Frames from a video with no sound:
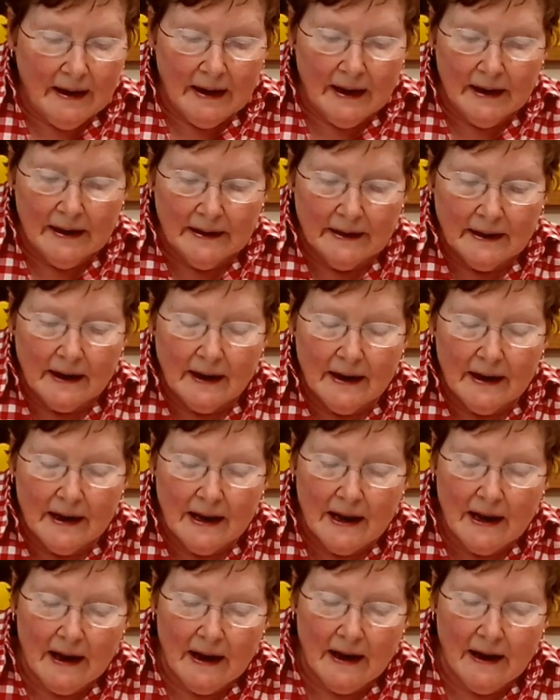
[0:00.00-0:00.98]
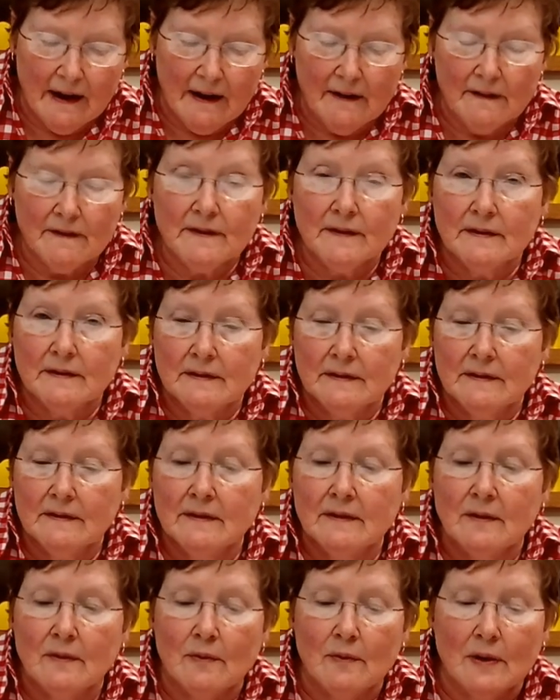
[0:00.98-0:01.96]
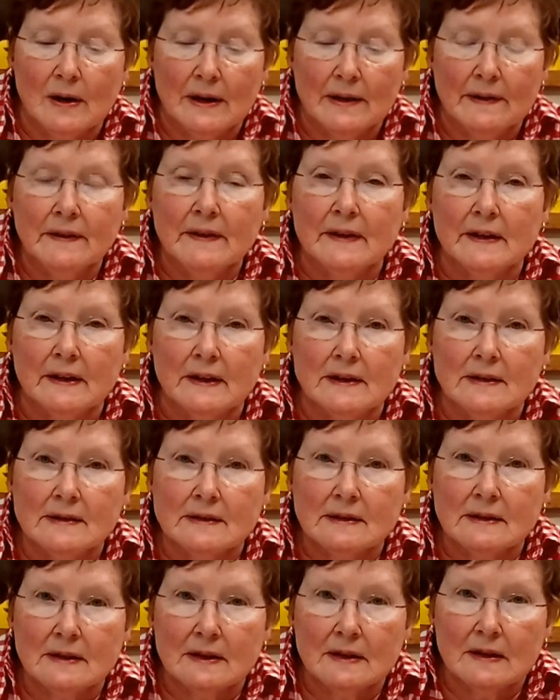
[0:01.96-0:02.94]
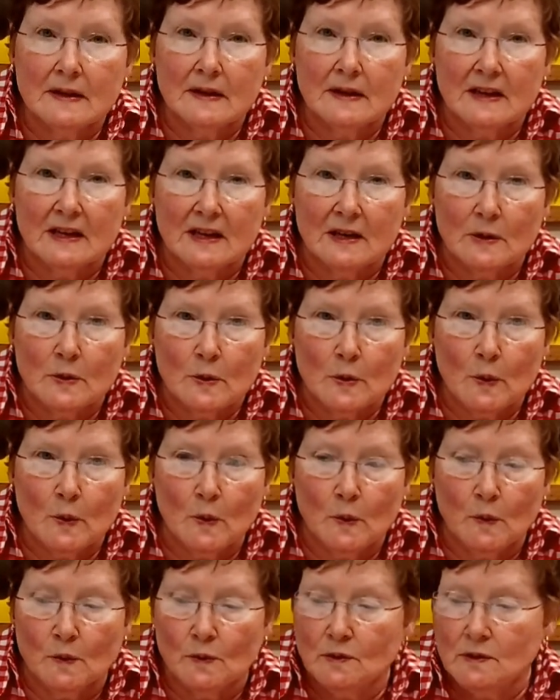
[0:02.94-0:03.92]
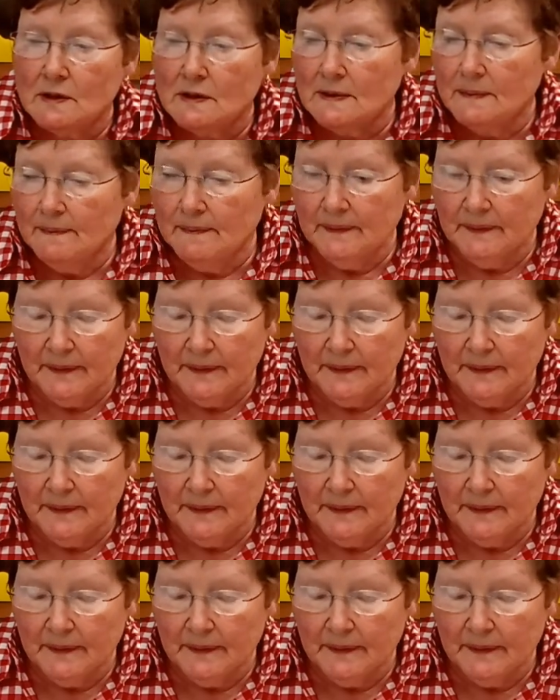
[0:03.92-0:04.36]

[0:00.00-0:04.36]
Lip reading: and I have one that is the nose.